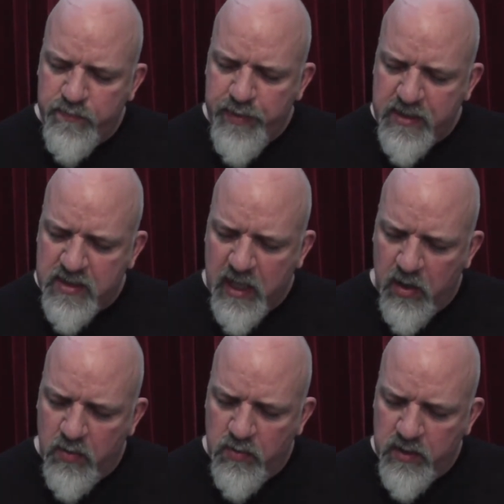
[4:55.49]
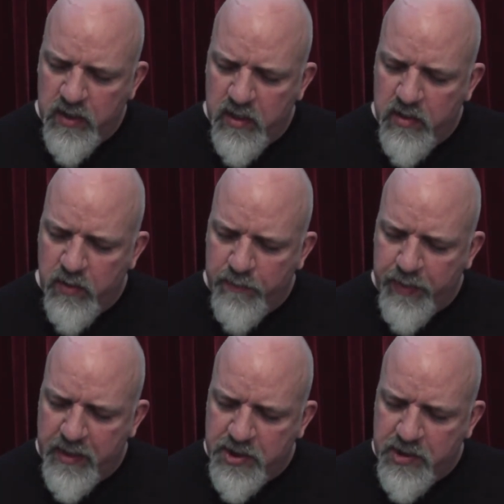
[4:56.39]
bit subtle, you know, not
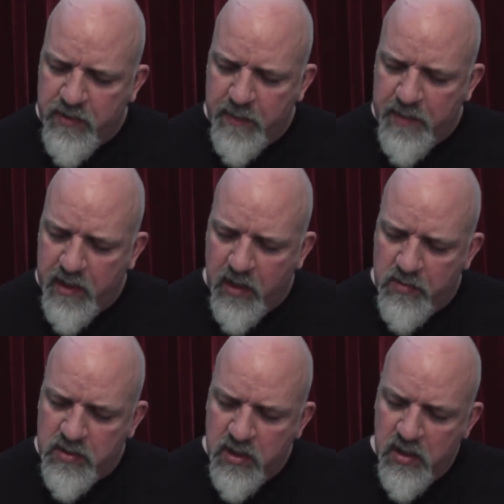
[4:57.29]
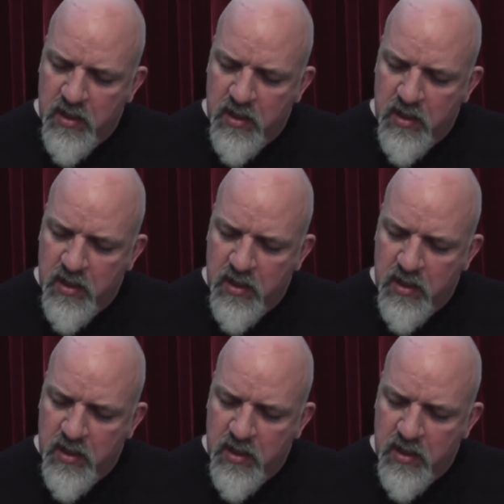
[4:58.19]
punching you up the nose.